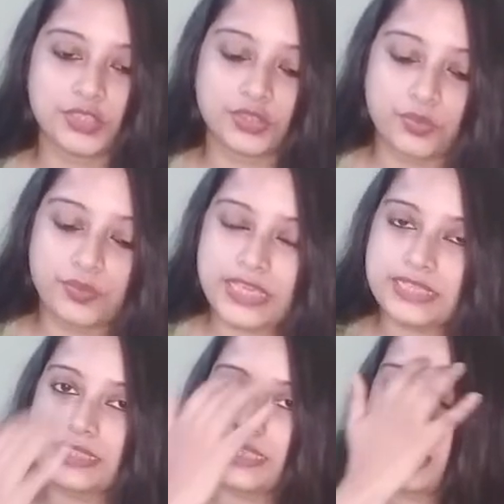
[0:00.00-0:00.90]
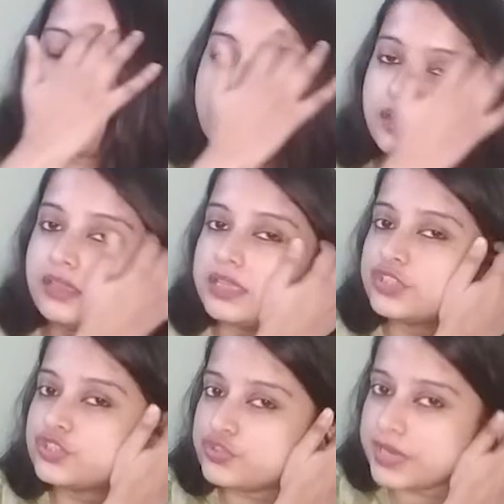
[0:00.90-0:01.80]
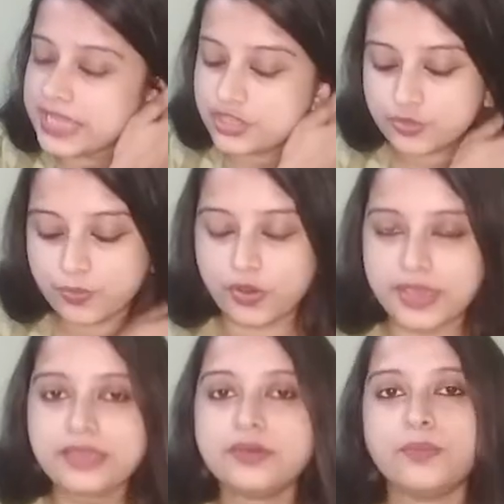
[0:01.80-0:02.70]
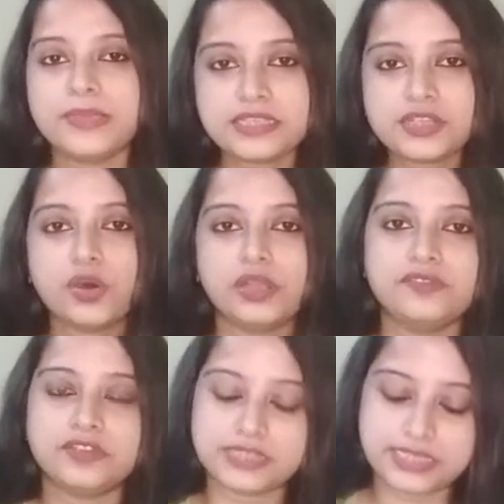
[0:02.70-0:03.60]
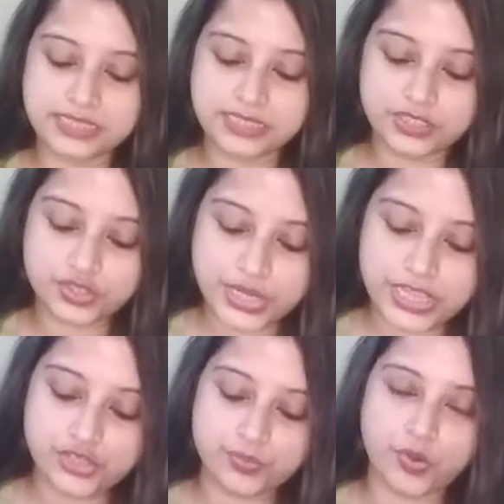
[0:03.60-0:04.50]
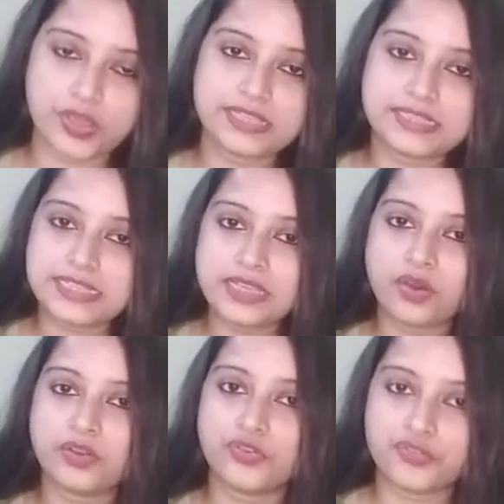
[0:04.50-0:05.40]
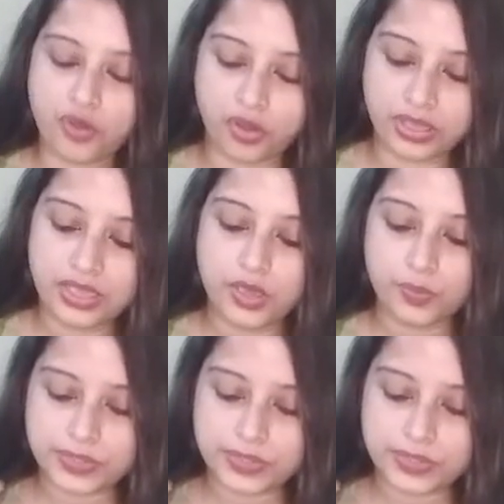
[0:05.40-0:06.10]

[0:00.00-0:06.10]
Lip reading: So we see a strange boy. Mr. Oliver sees a strange boy sitting on a rock with